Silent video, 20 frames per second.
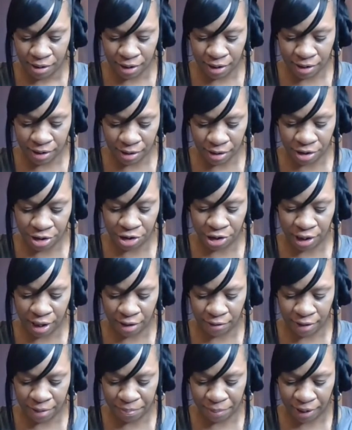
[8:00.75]
This is
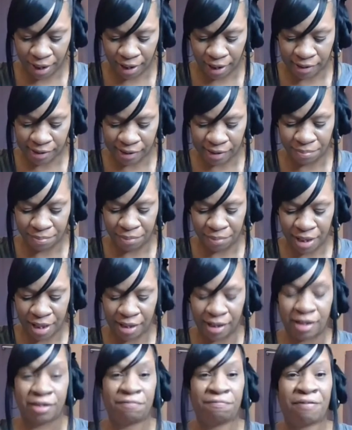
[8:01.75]
Cherry Blossom.
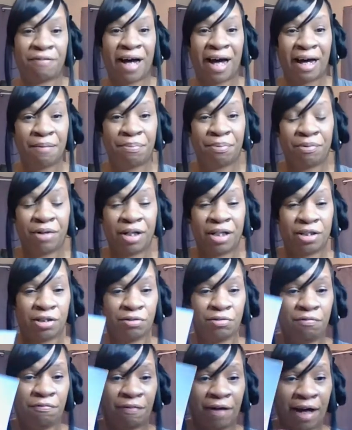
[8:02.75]
It is
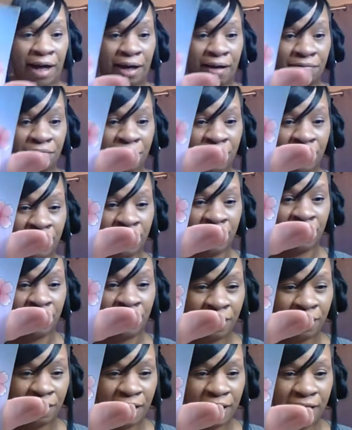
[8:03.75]
5.25.
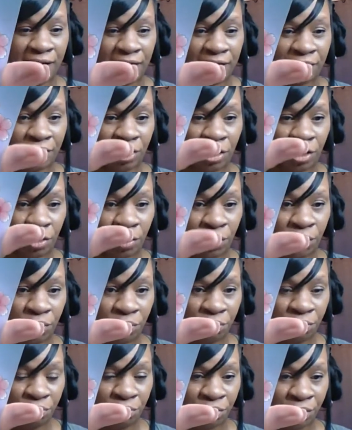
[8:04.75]
It is
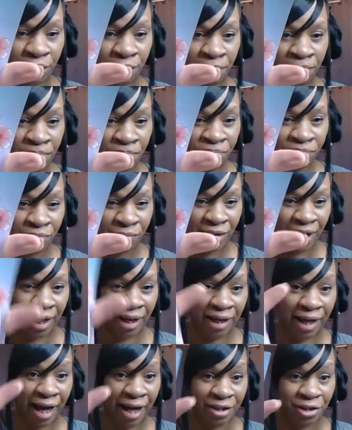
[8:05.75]
huge.
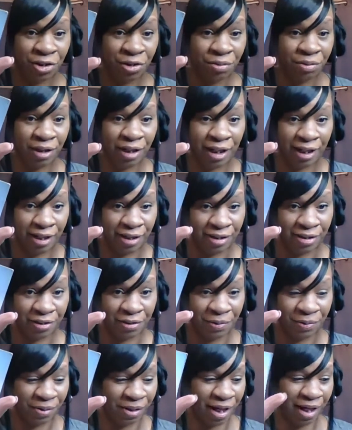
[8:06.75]
I got two of these,
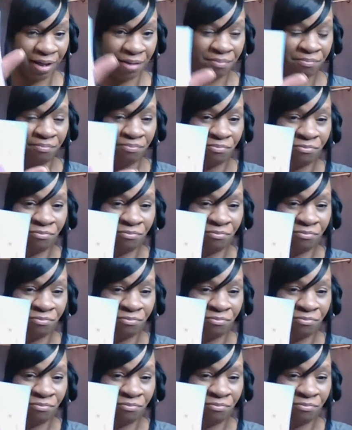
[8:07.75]
okay?